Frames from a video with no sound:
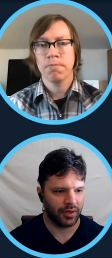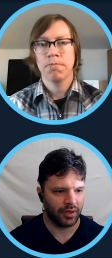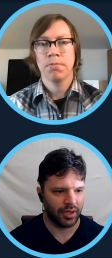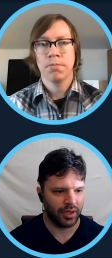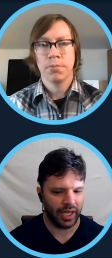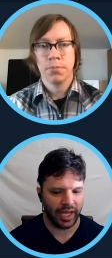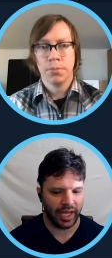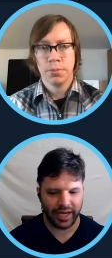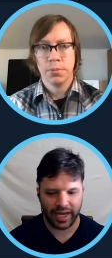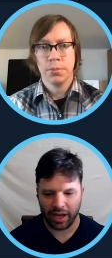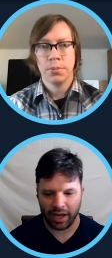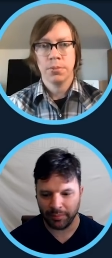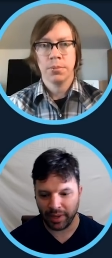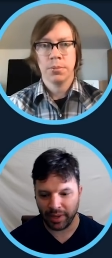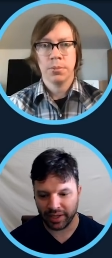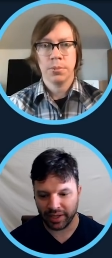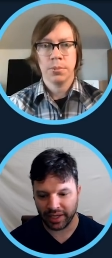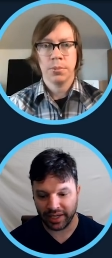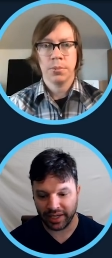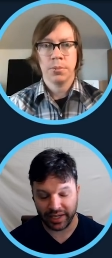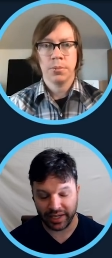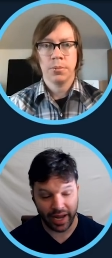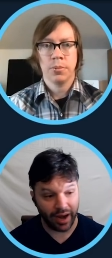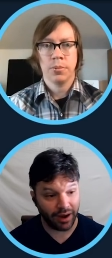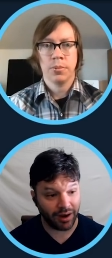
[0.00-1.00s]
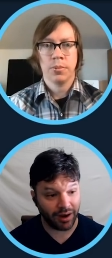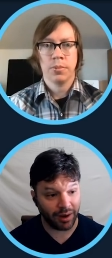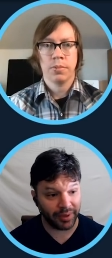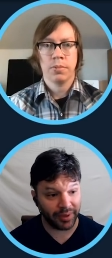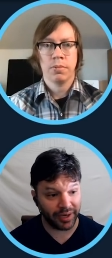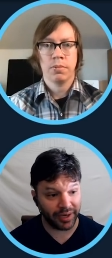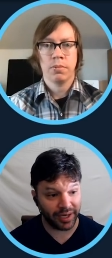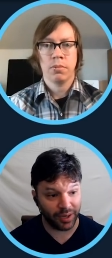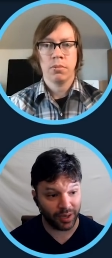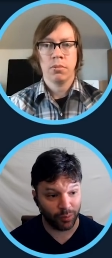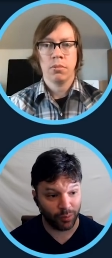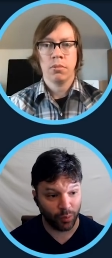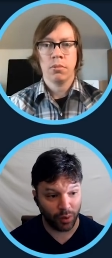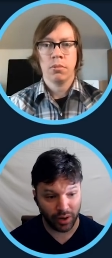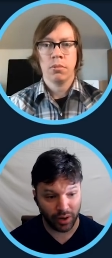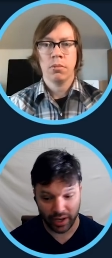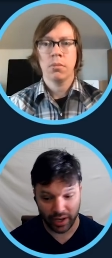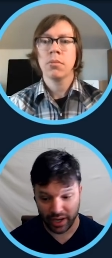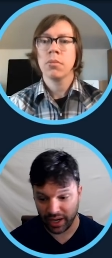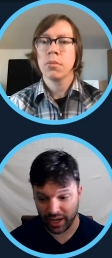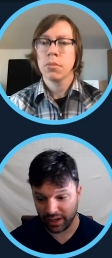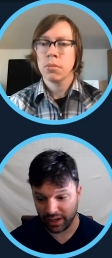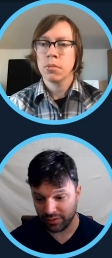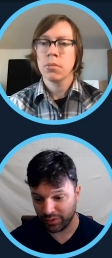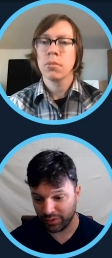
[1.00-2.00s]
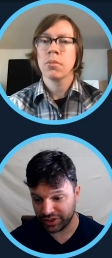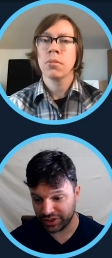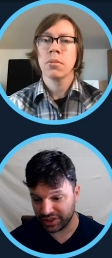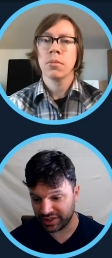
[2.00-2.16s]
Speaker 1: And now I'm not getting an error, I'm getting a warning, which is